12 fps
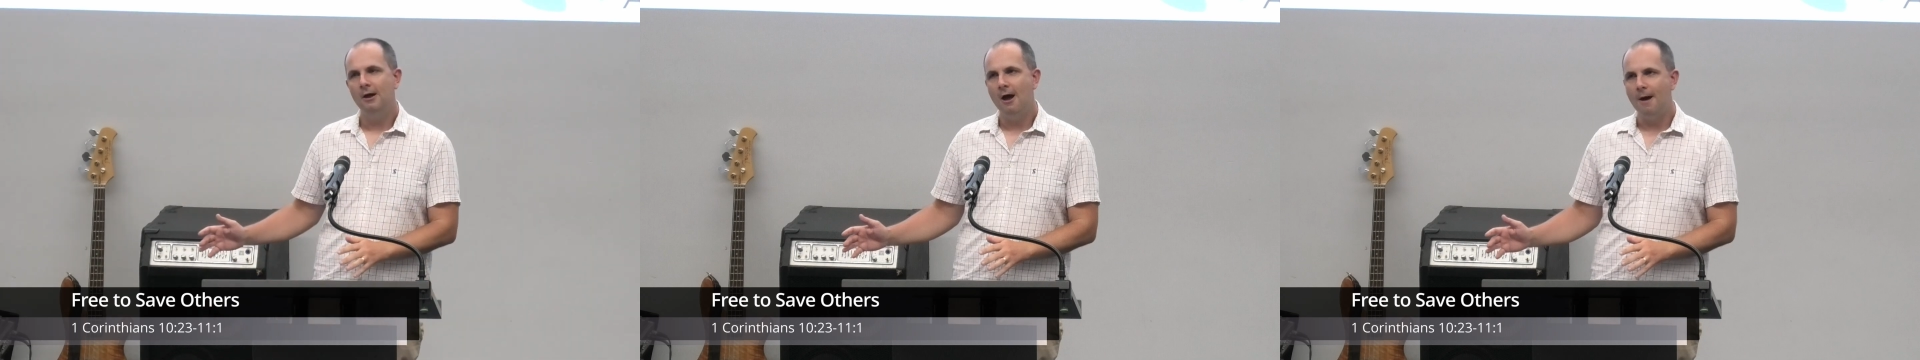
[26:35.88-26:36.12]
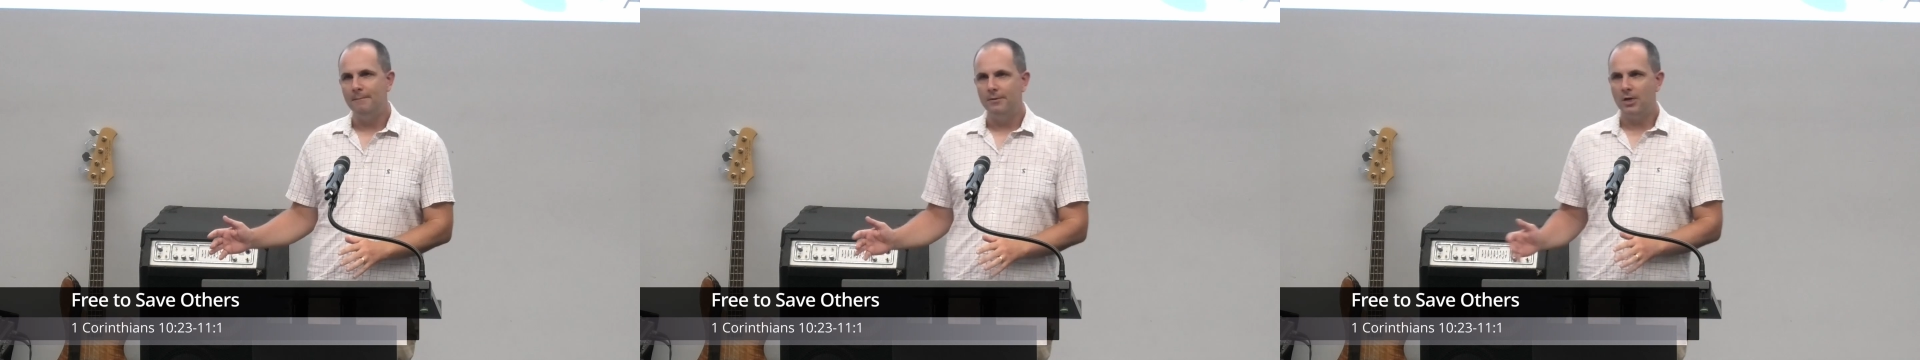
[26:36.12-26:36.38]

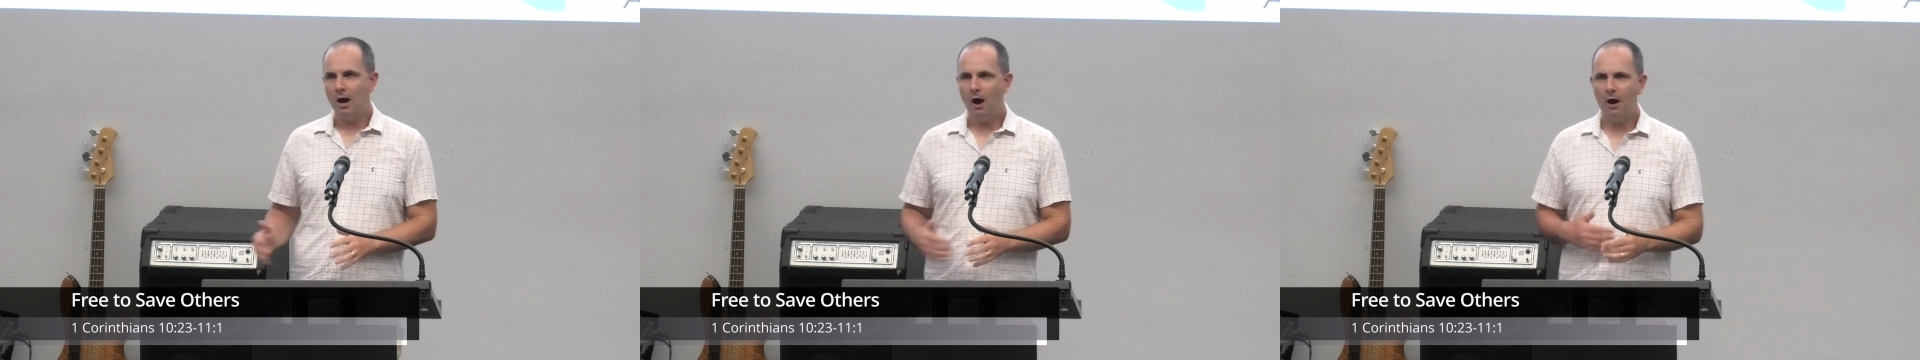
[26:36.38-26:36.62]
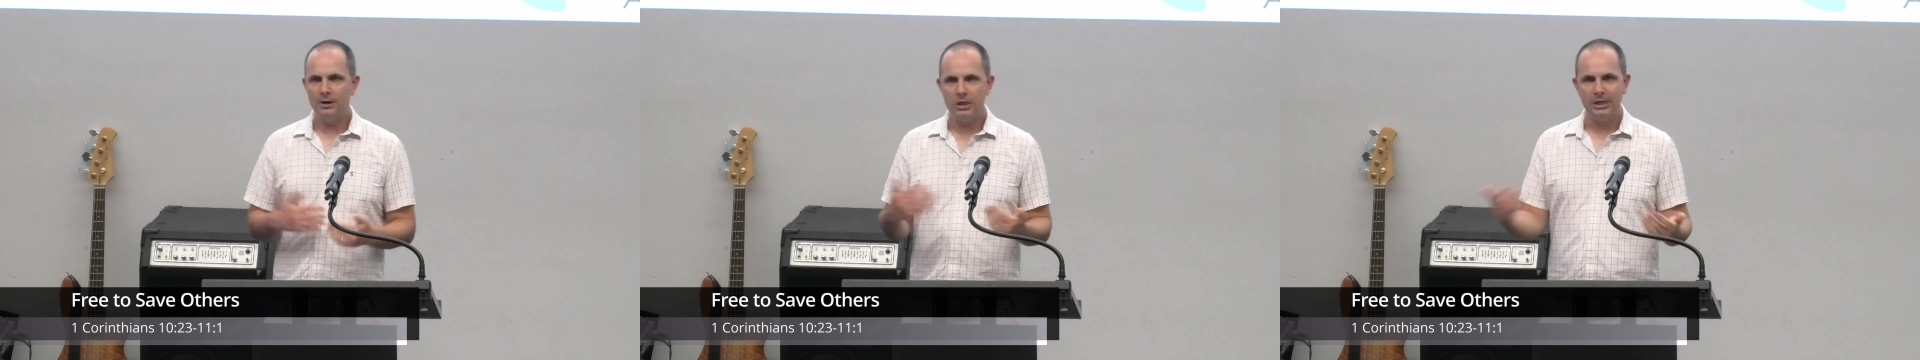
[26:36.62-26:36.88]
the
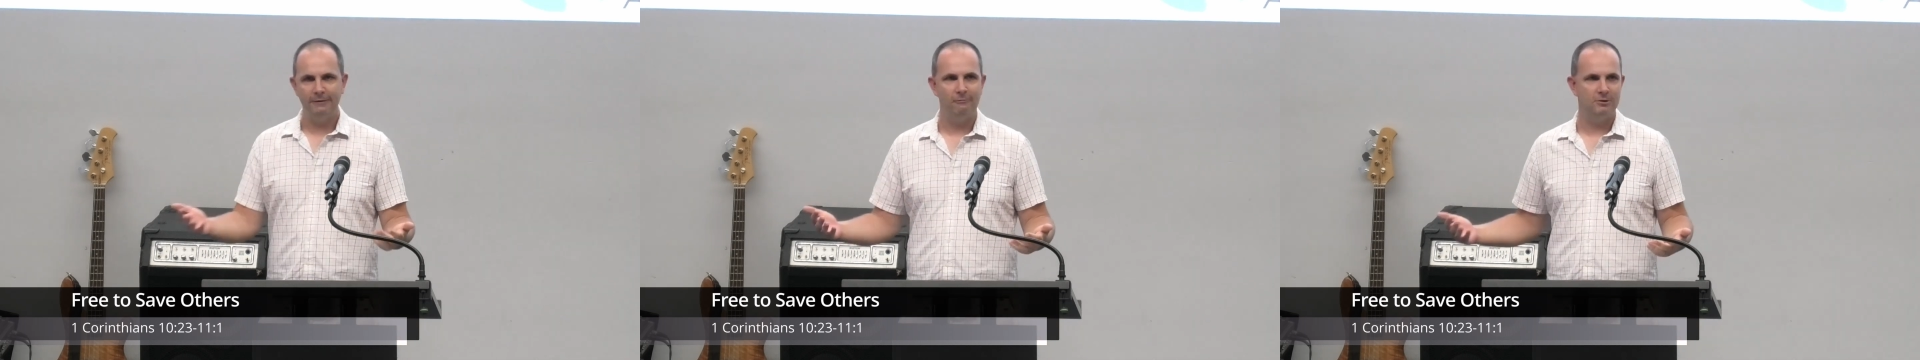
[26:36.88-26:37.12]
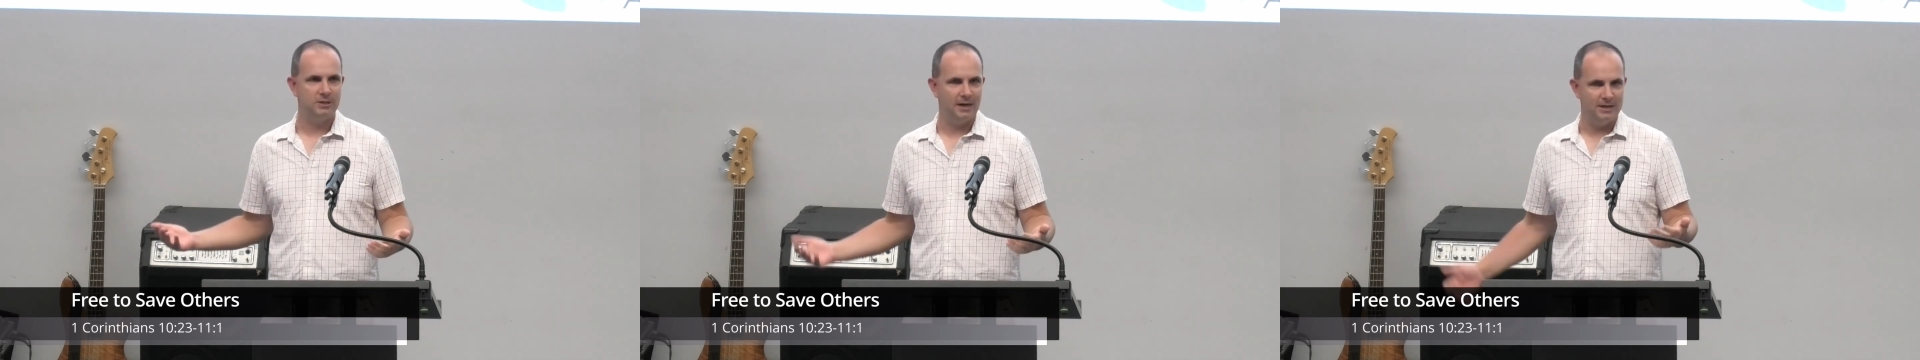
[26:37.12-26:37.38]
harder thing for
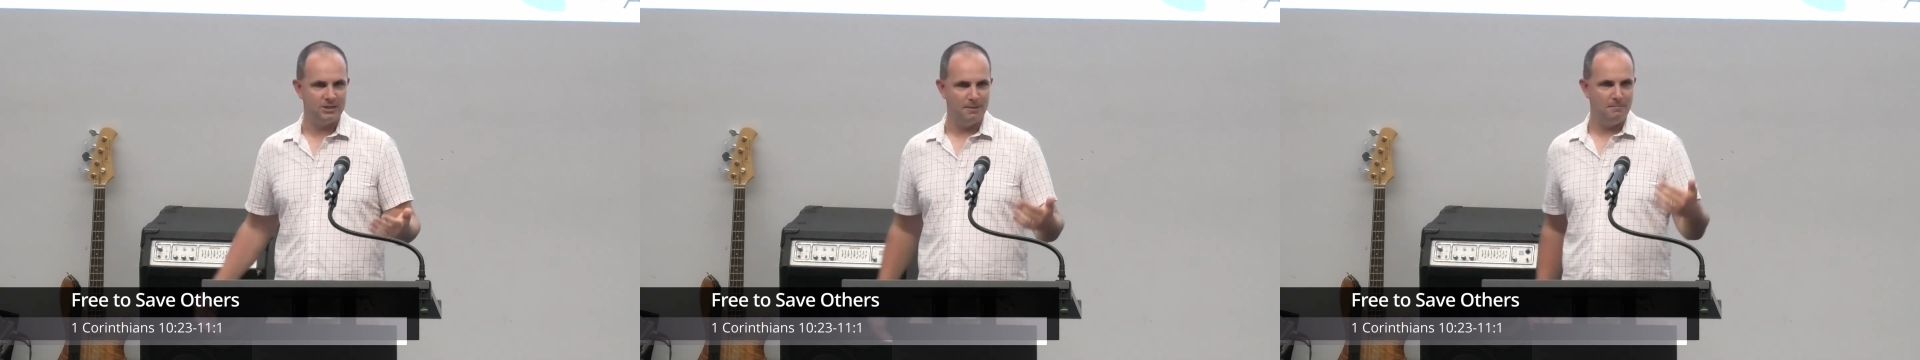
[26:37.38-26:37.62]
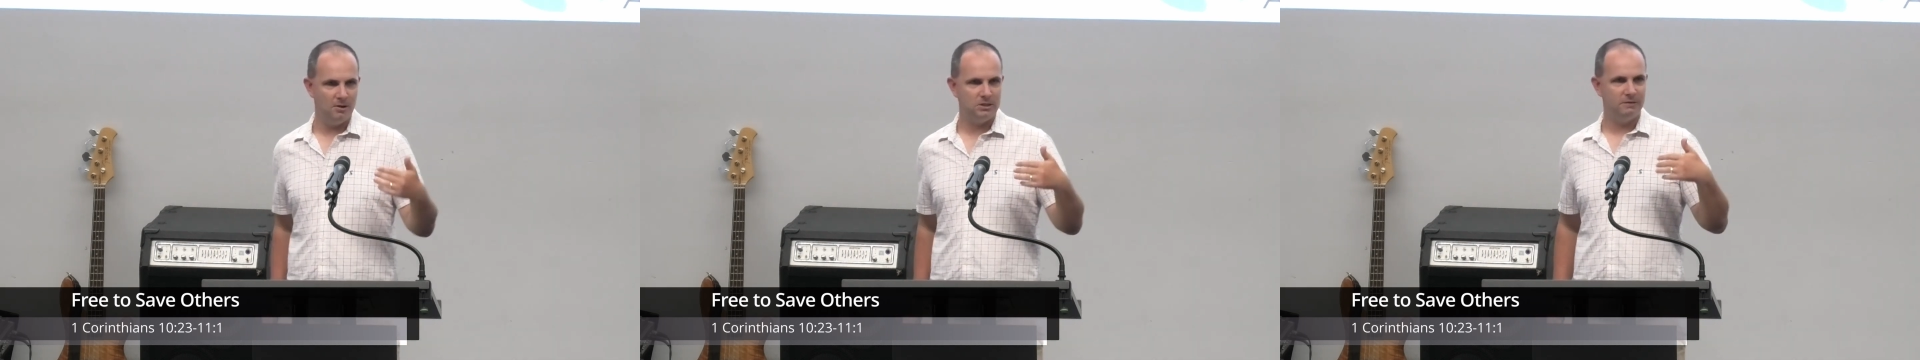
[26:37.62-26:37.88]
us today is that
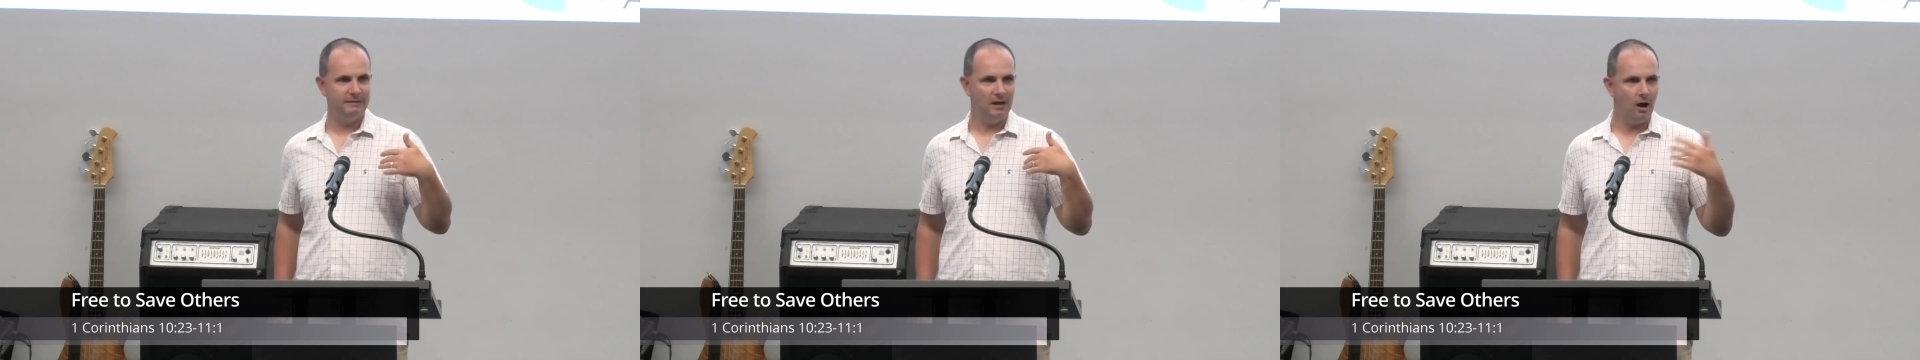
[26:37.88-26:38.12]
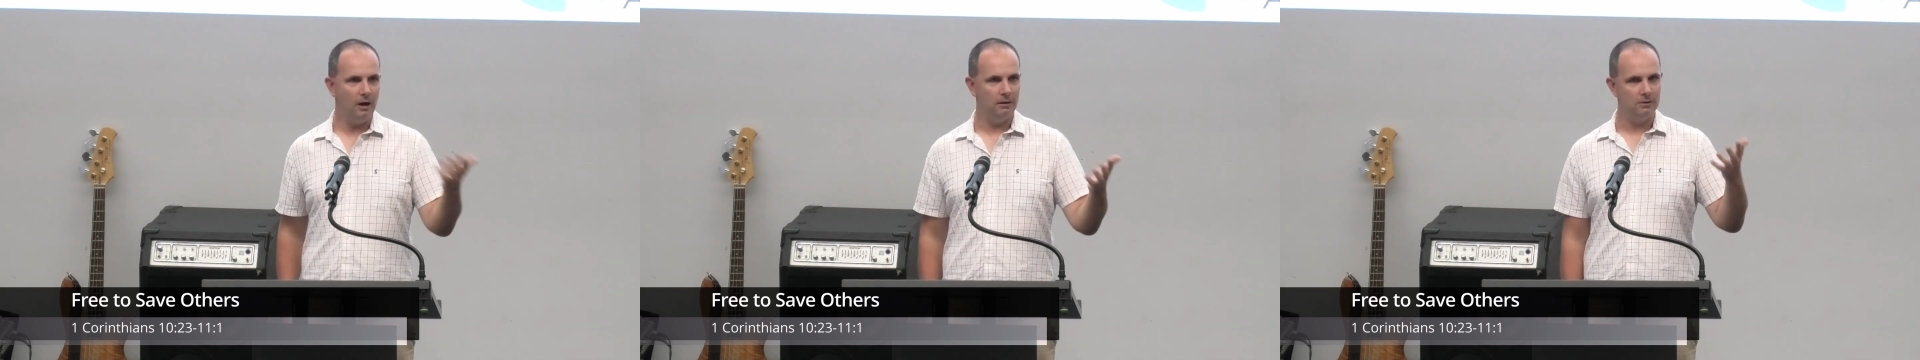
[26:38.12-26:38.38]
most of the
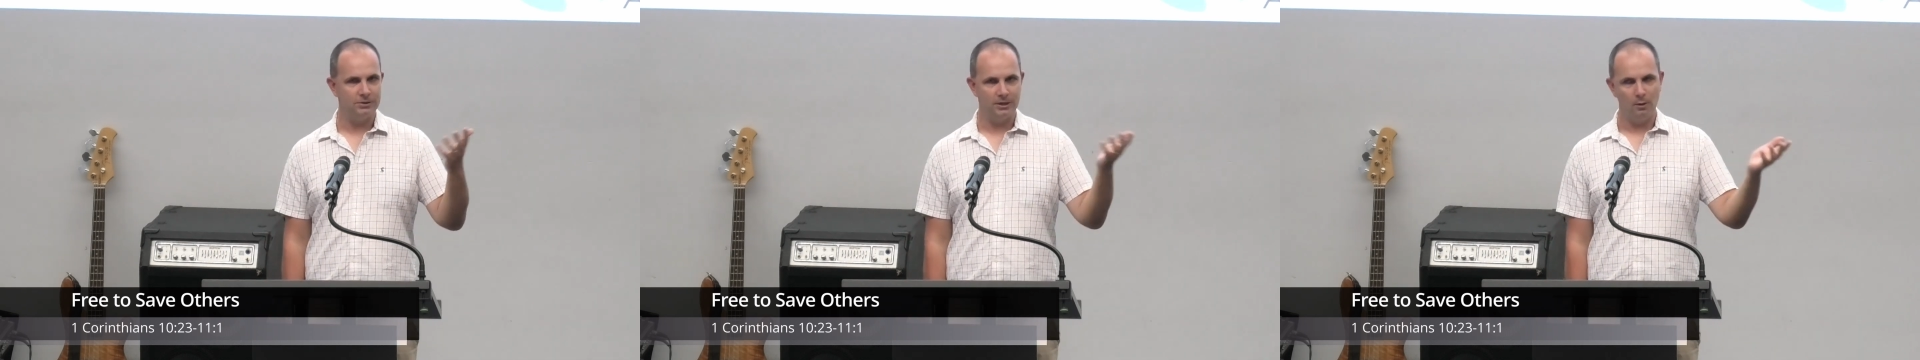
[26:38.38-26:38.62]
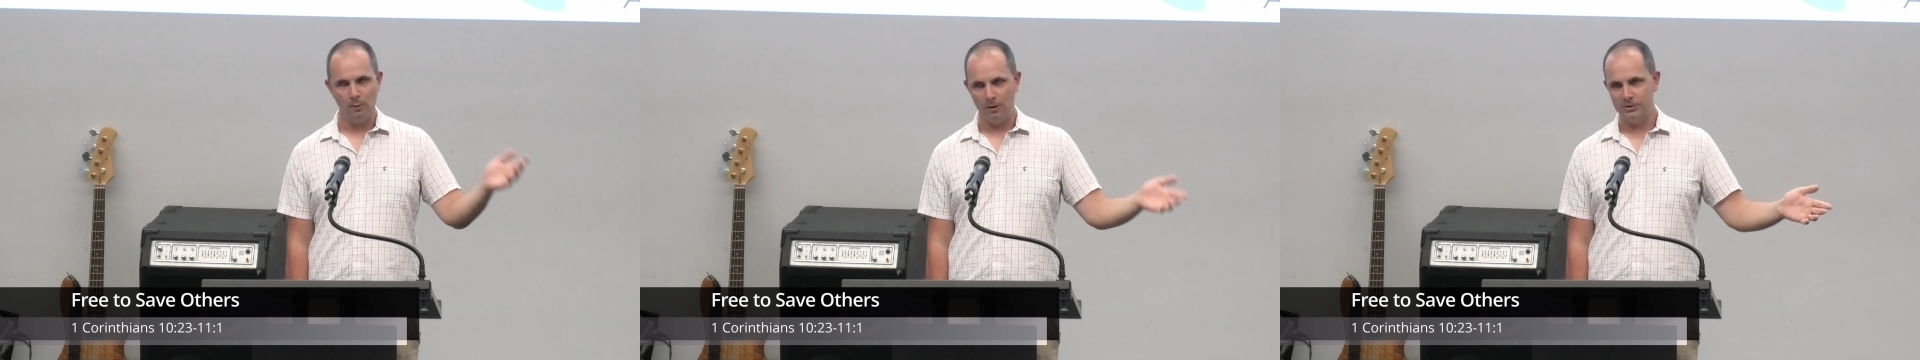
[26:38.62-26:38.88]
idols in
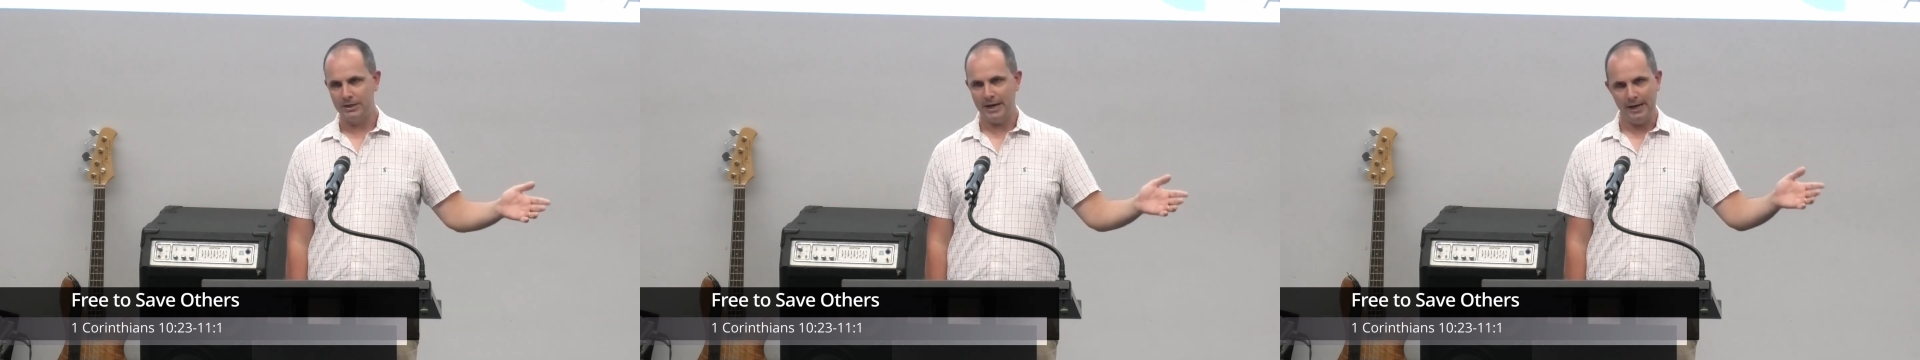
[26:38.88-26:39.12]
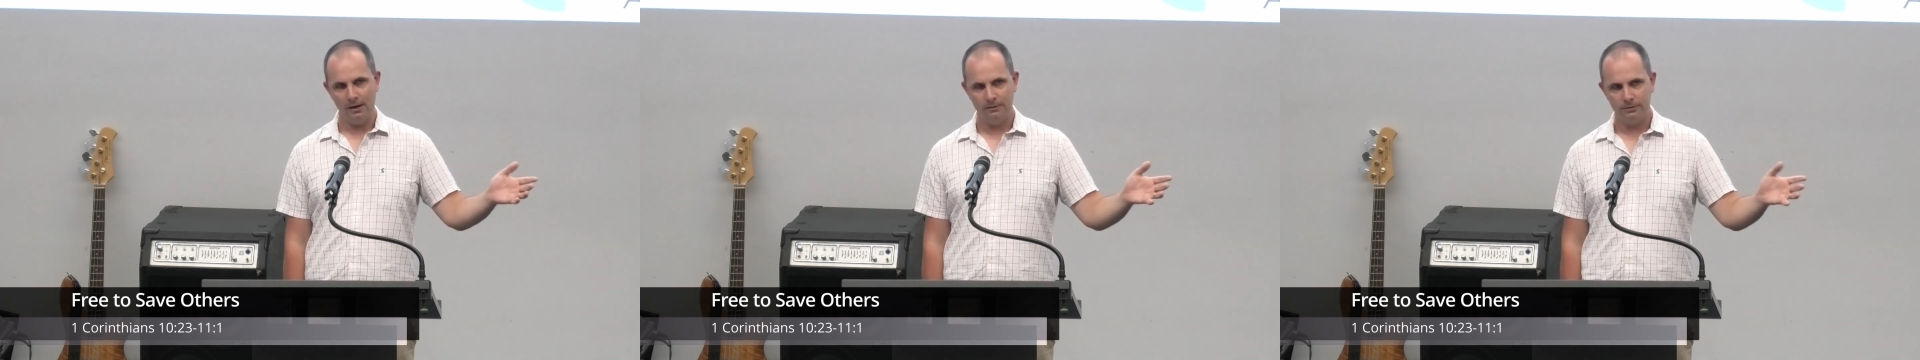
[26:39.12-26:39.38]
our world today